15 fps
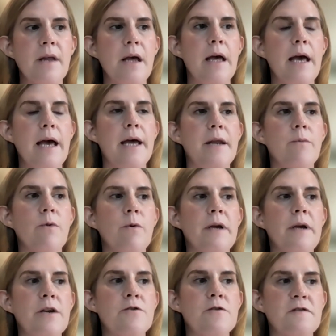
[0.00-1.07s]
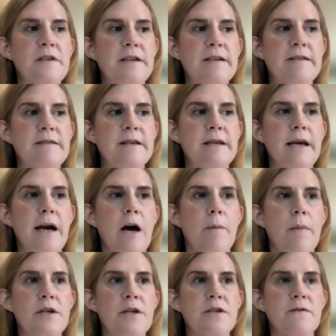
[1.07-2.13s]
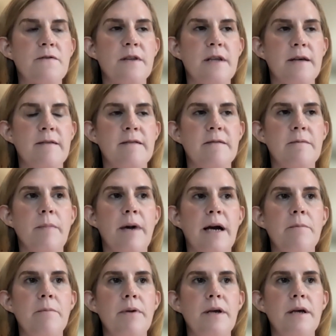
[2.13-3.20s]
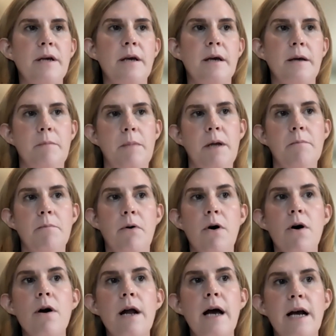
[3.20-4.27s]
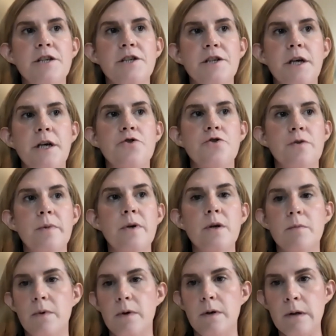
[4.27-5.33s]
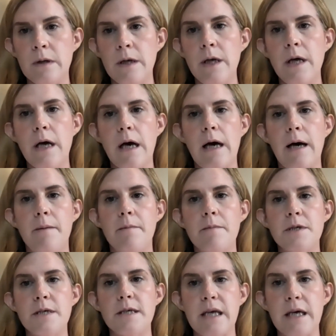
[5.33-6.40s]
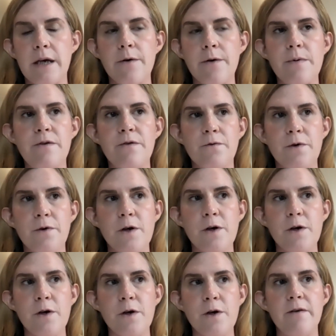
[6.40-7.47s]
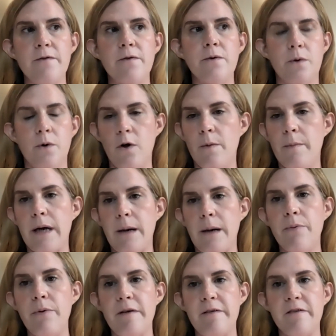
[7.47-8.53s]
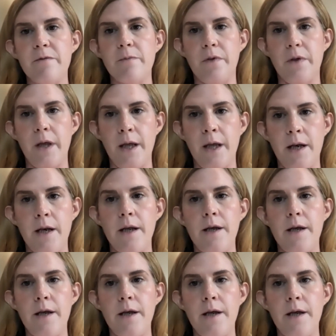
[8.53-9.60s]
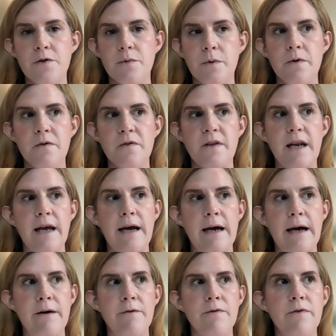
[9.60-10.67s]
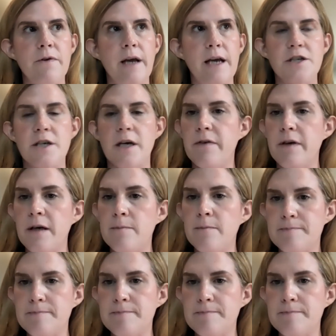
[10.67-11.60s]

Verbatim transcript: And it will be interesting to see how much of this might be, in, in part, actually attributable um, to the increased frequency of clonal hematopoiesis within individuals that have HIV.